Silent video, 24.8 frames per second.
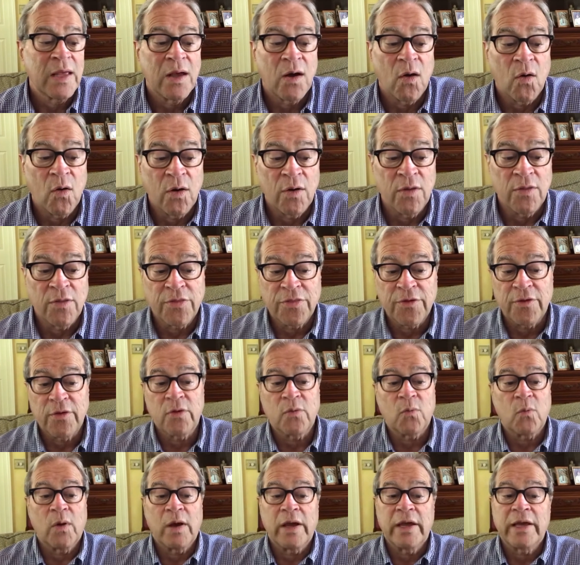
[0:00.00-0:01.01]
Or in the
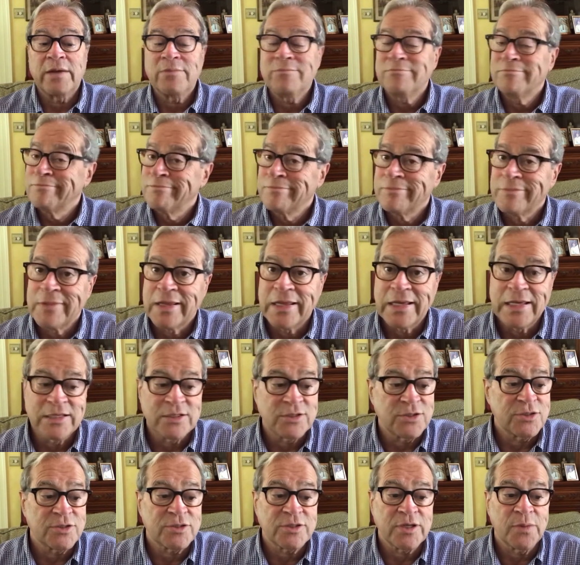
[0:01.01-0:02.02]
third way is
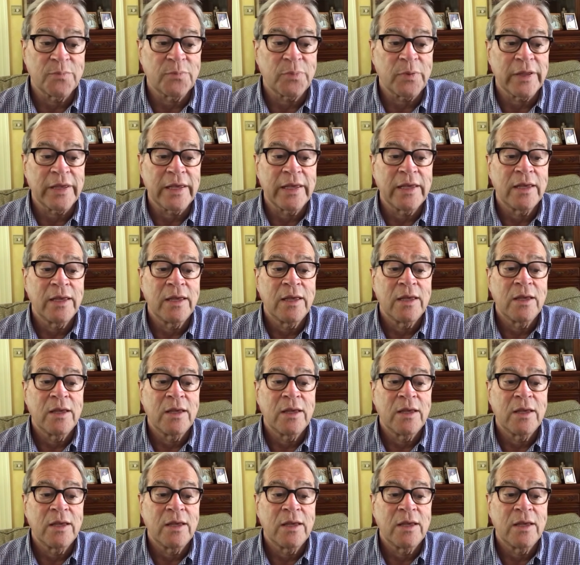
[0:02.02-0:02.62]
you simply